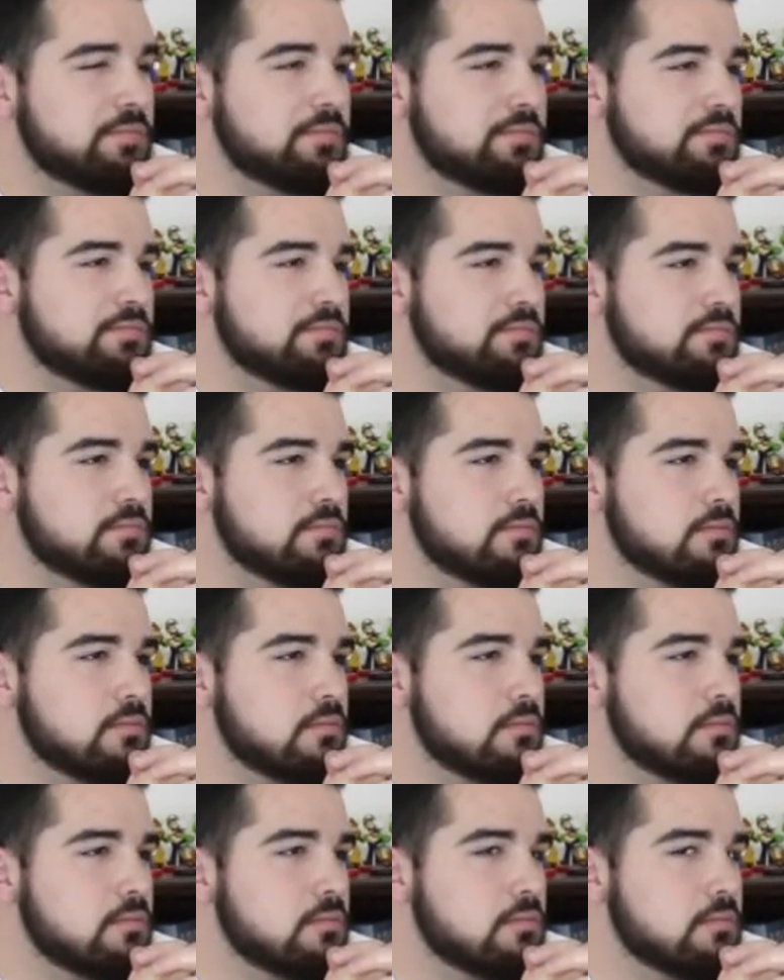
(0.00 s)

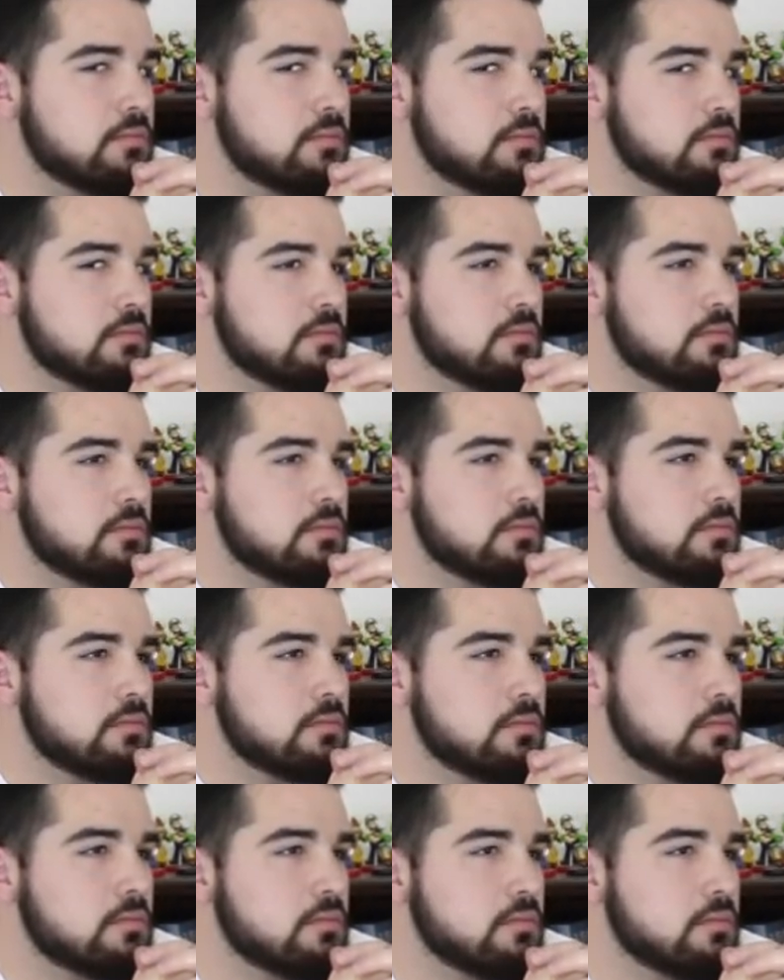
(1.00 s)

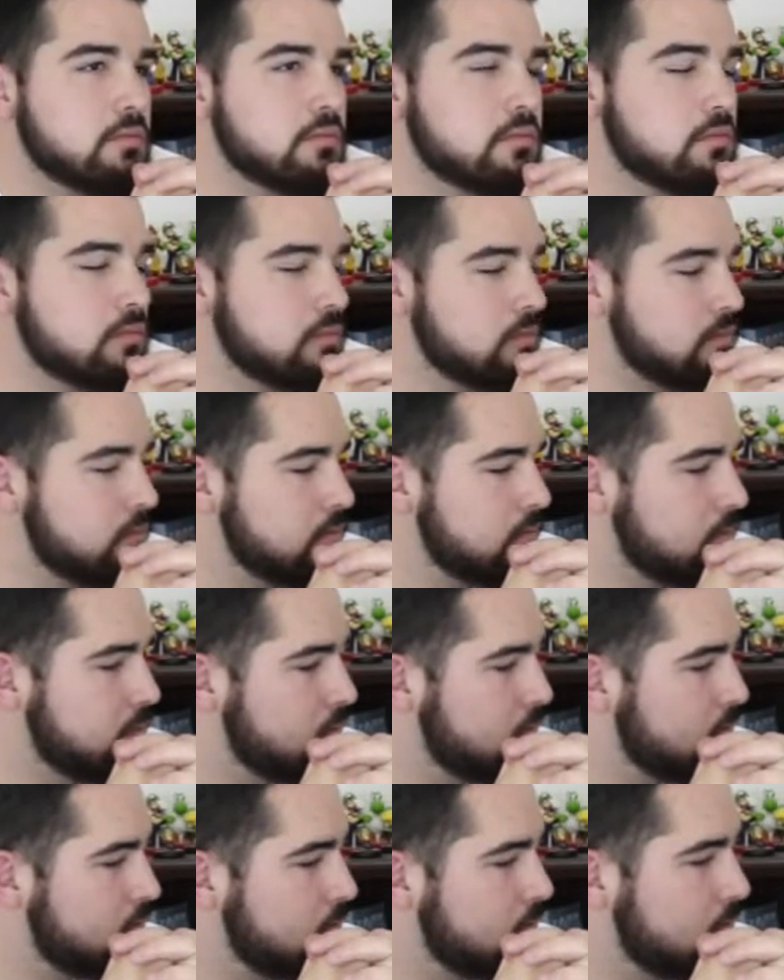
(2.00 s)

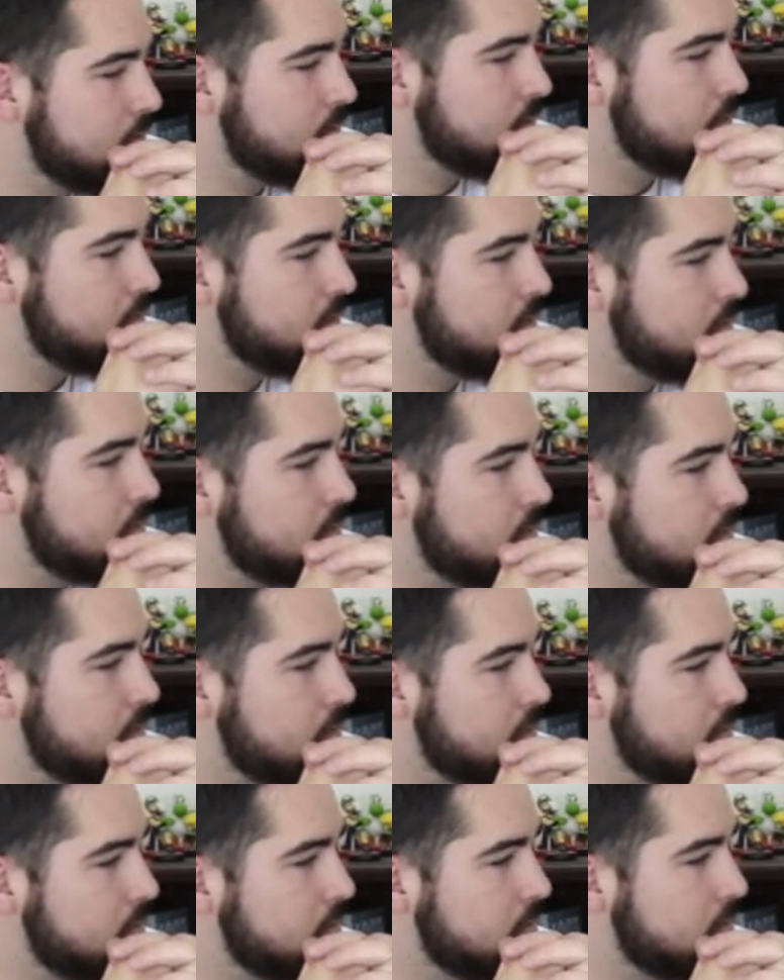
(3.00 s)

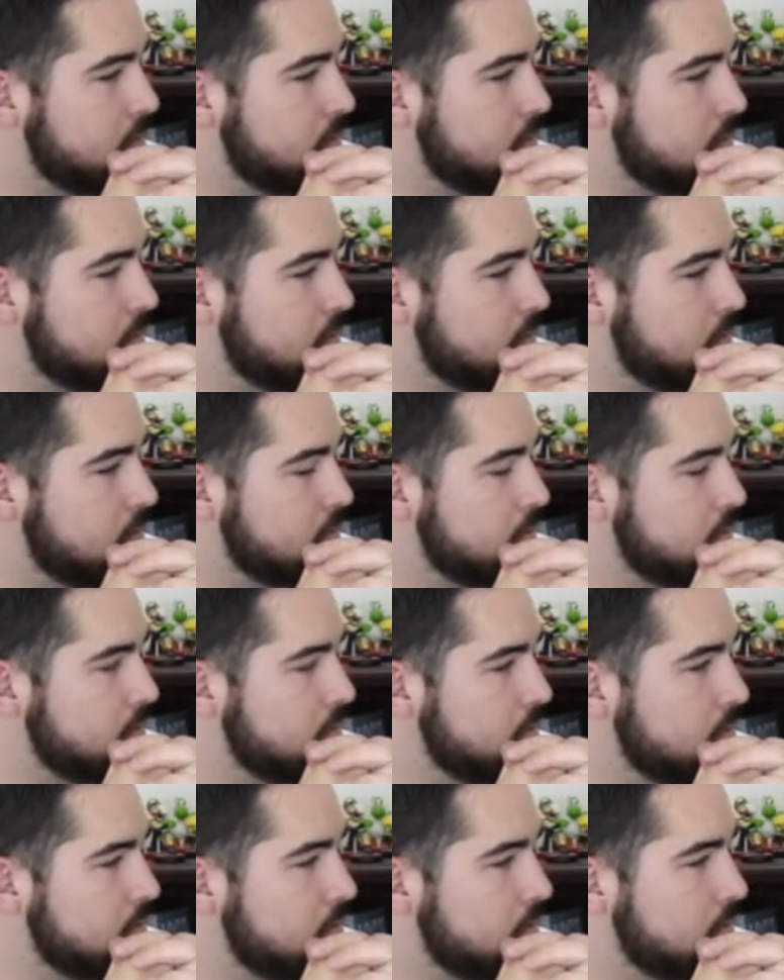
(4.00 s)

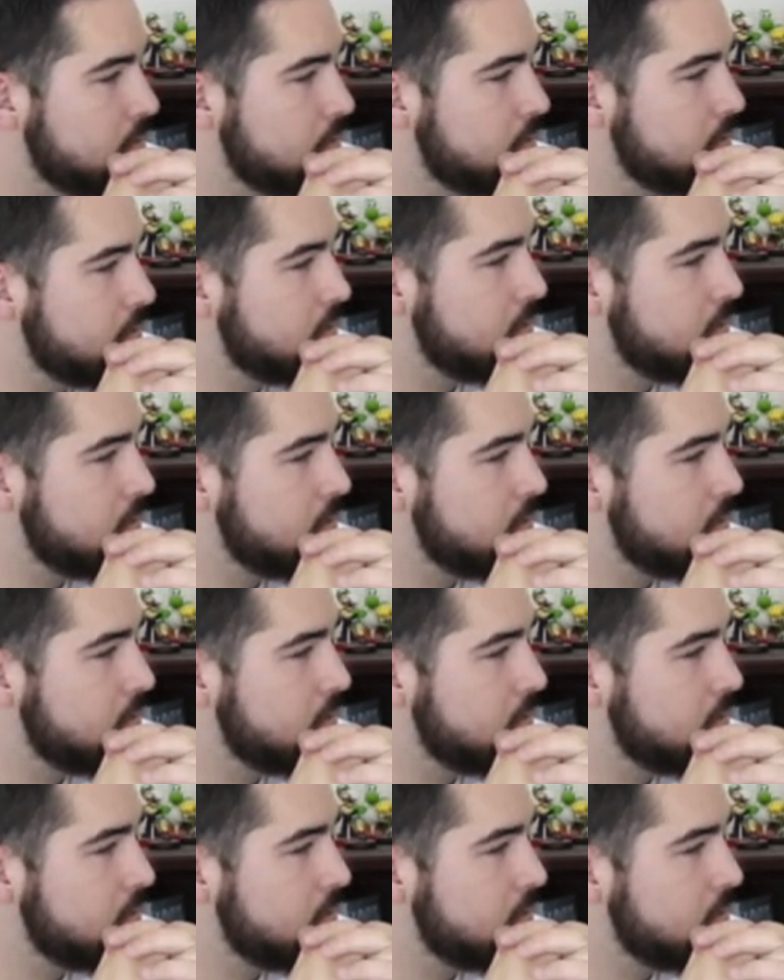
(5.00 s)
The person shown says nothing.